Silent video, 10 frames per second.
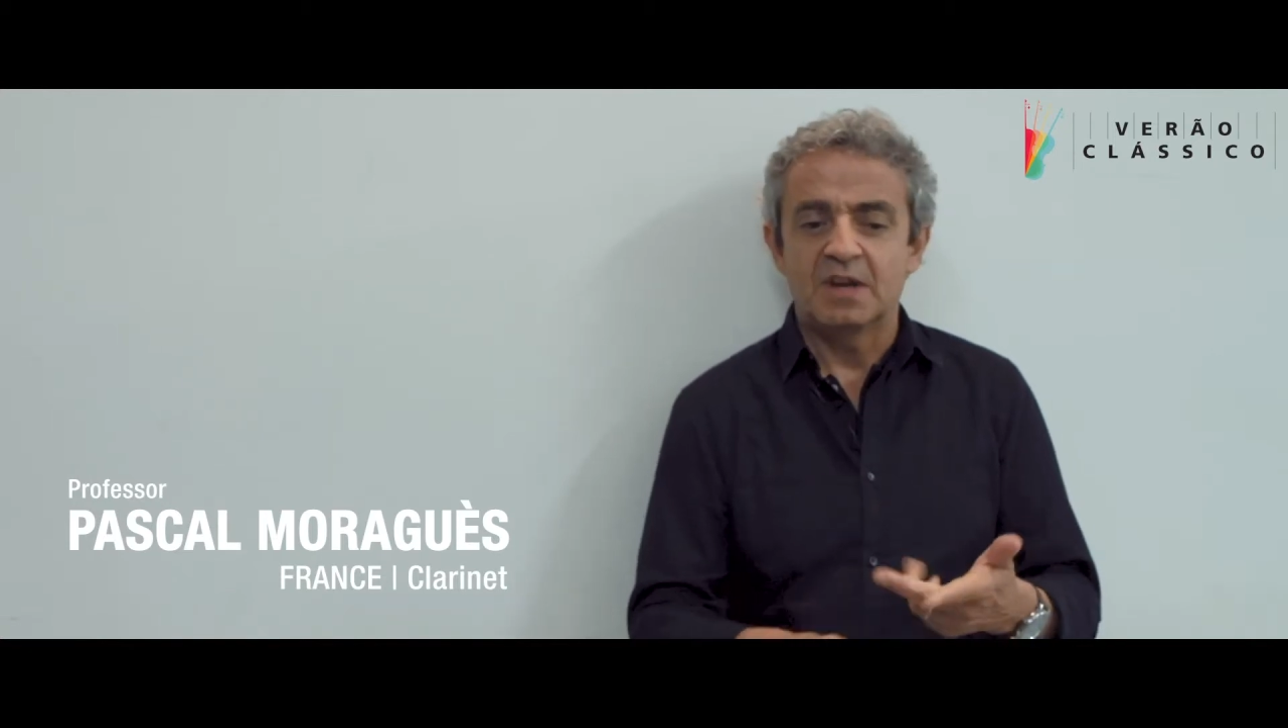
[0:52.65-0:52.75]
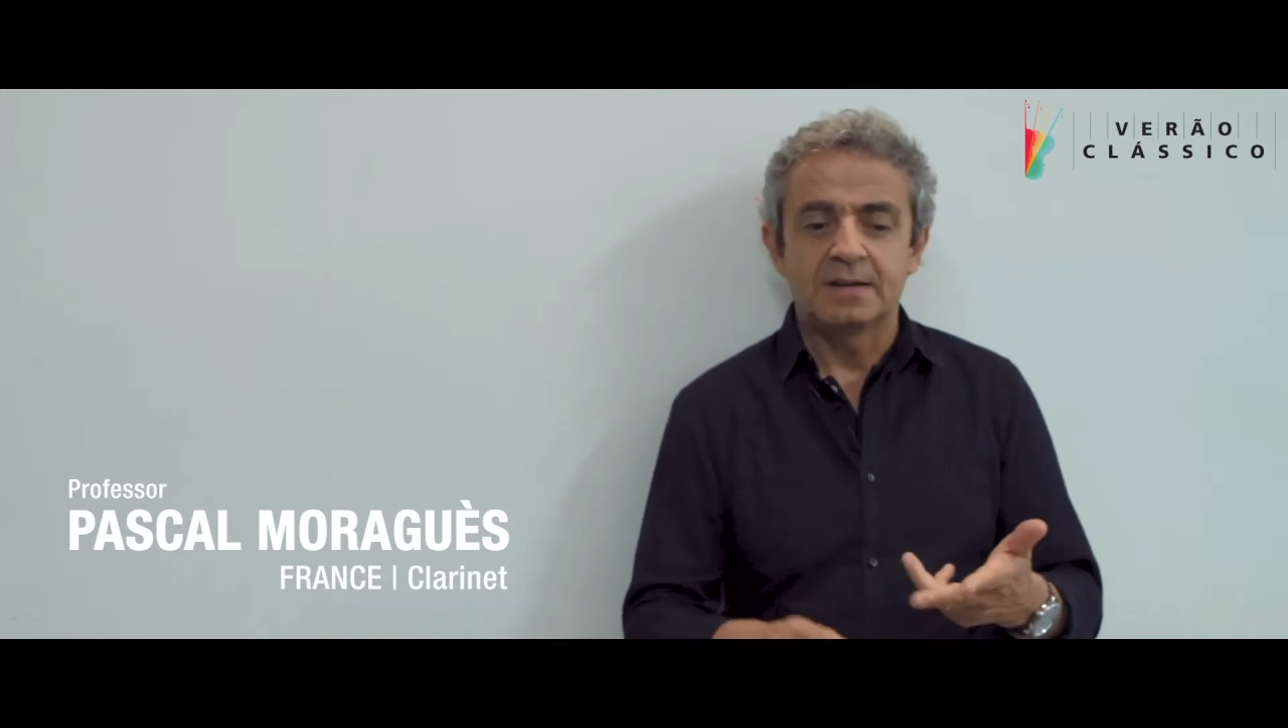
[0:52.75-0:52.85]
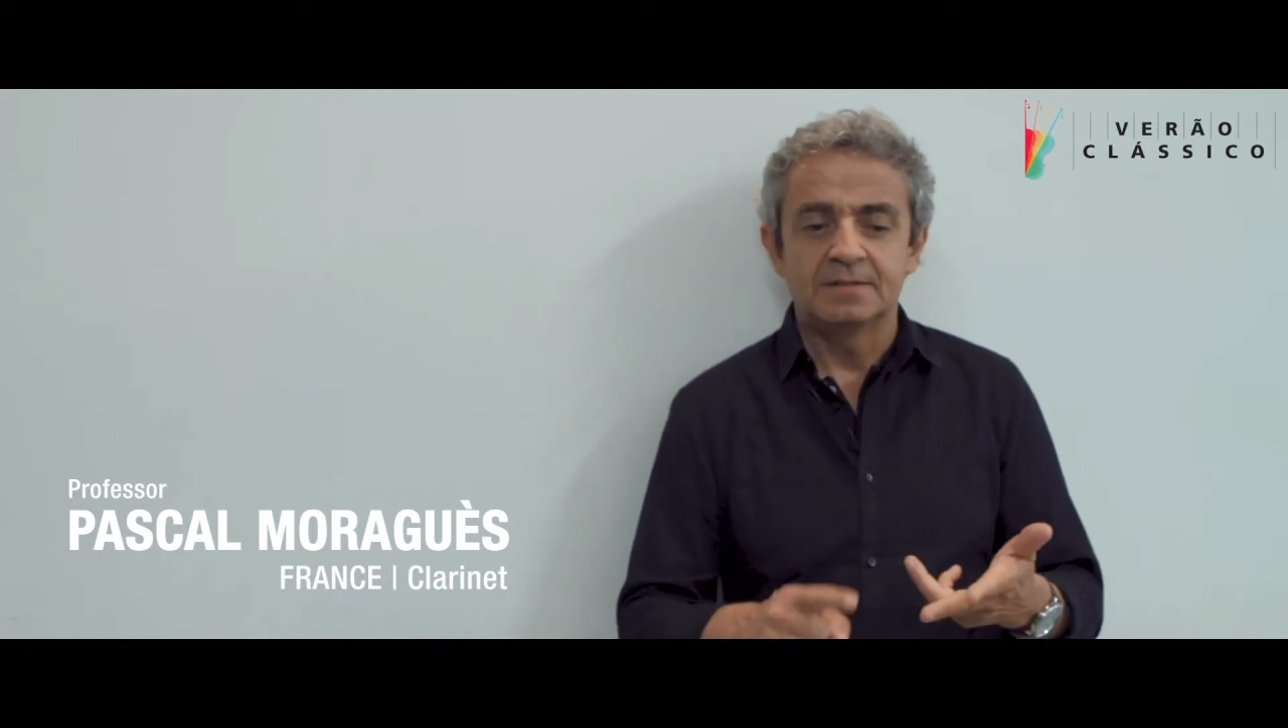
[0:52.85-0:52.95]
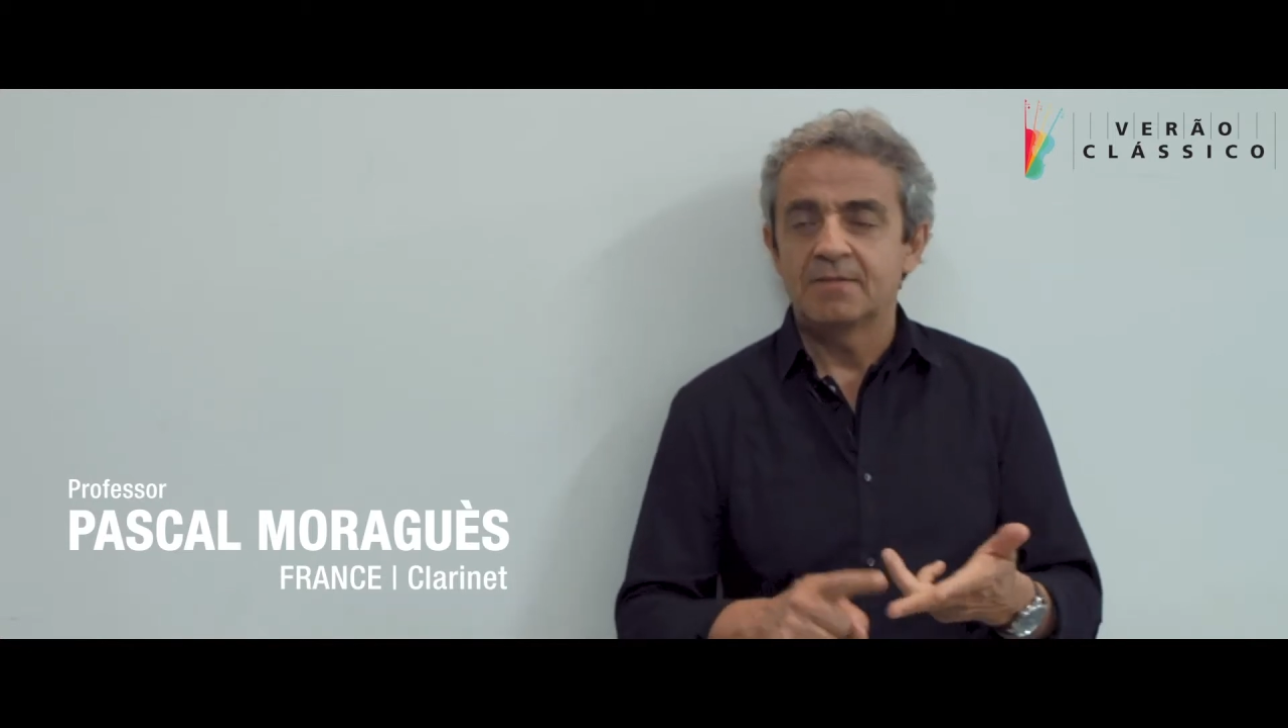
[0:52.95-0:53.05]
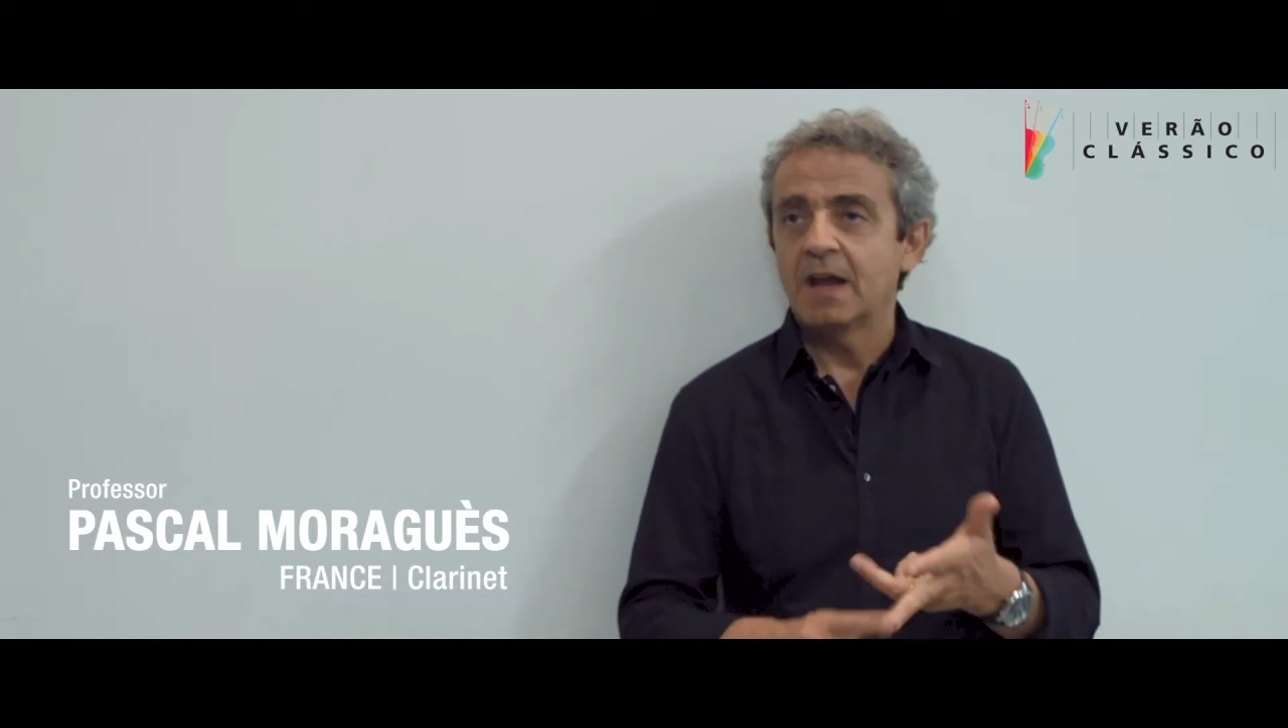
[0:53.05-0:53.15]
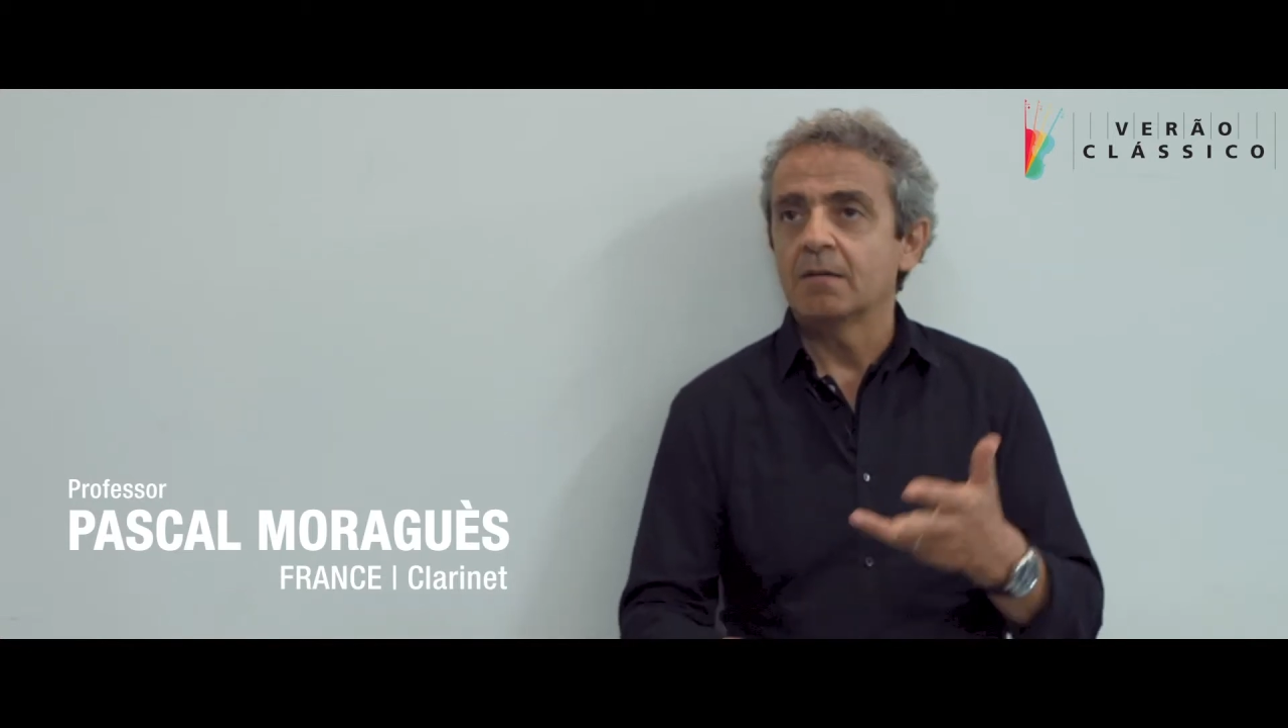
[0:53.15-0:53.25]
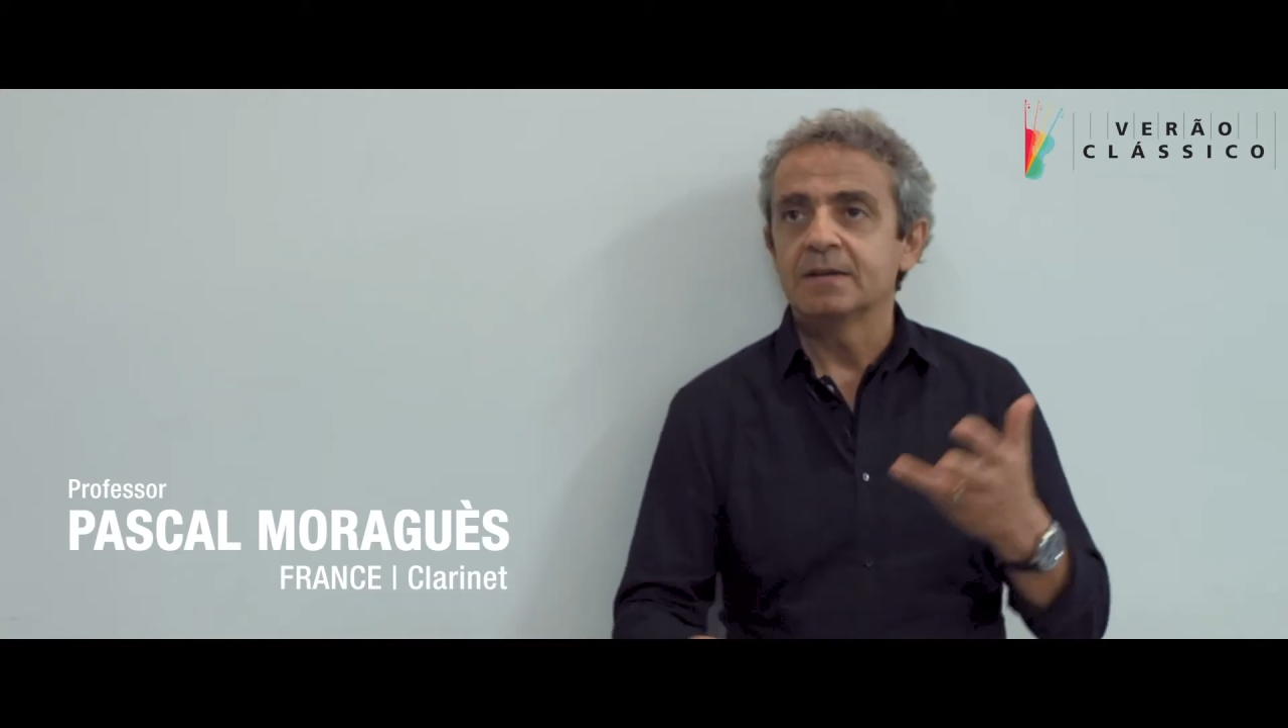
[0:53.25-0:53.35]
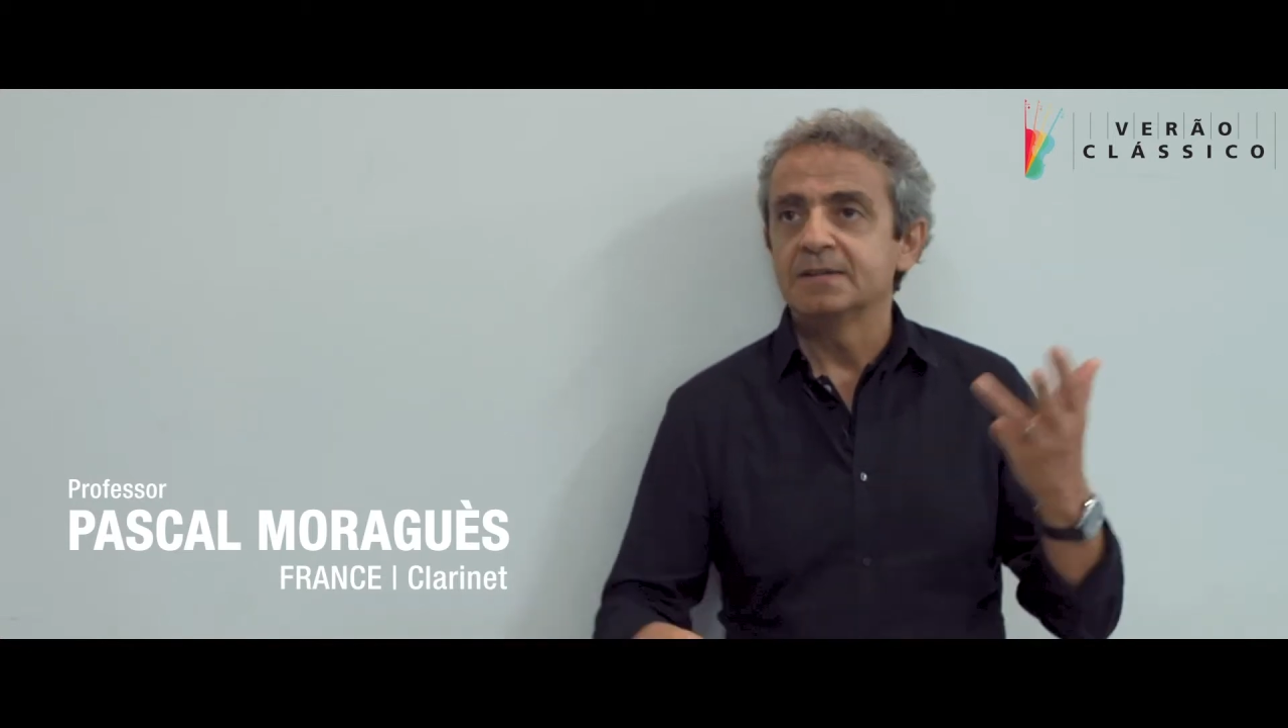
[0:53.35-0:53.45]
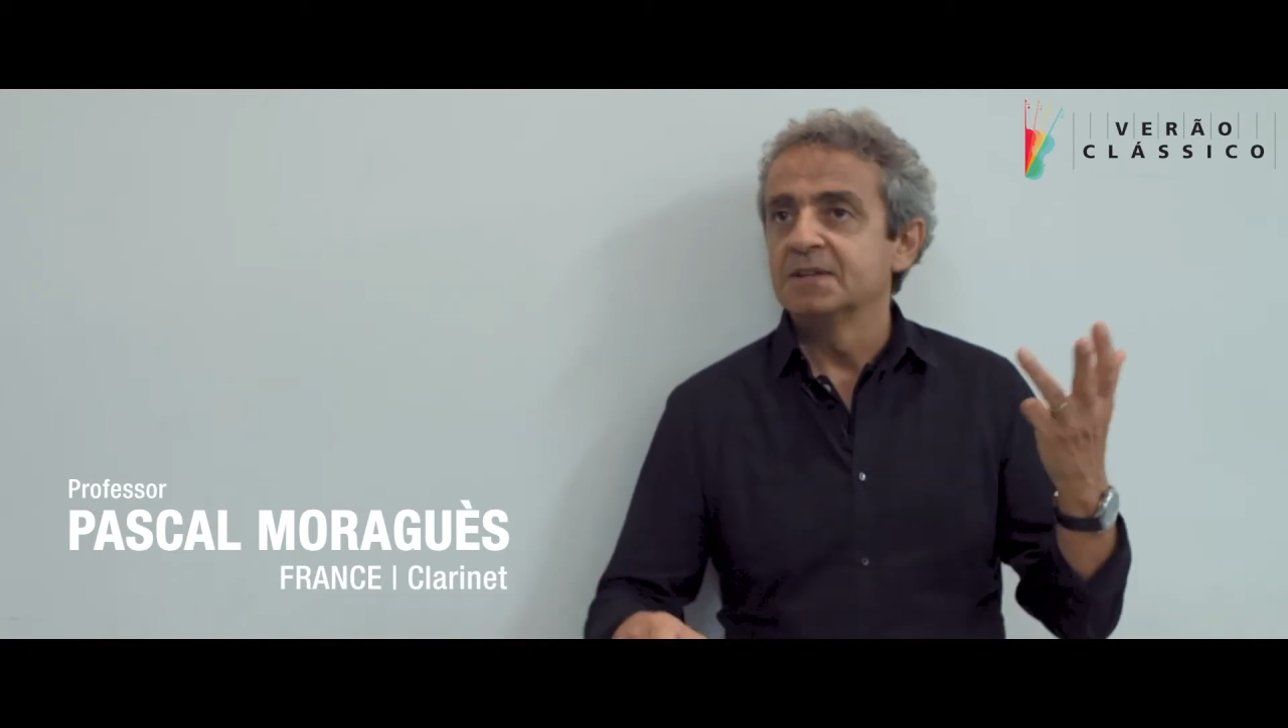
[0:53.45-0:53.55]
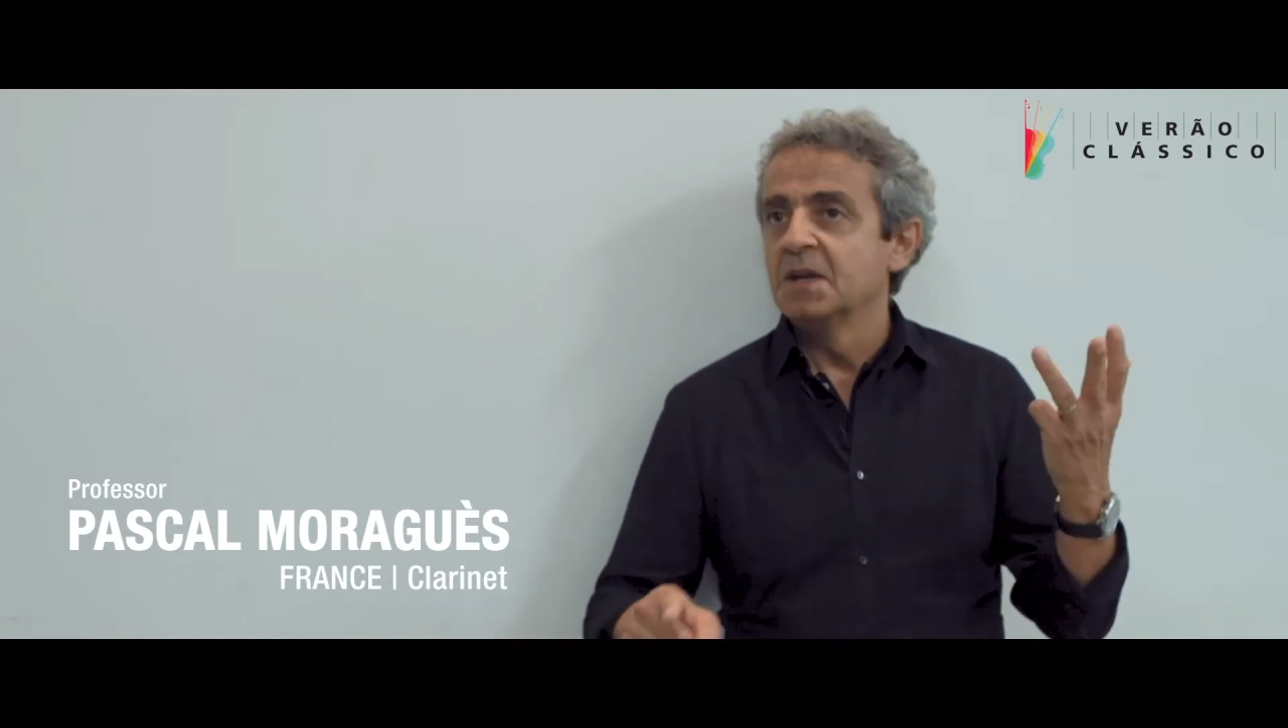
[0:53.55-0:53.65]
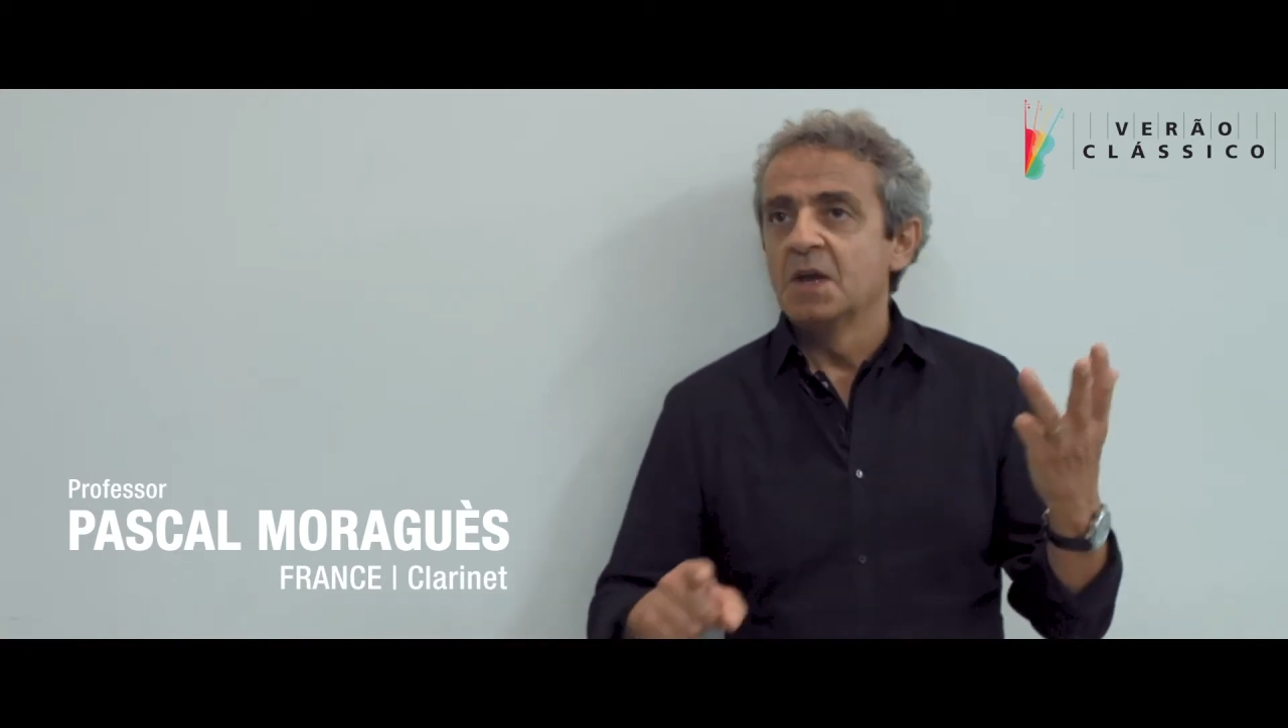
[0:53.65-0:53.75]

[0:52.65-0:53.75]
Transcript: cellist, violin,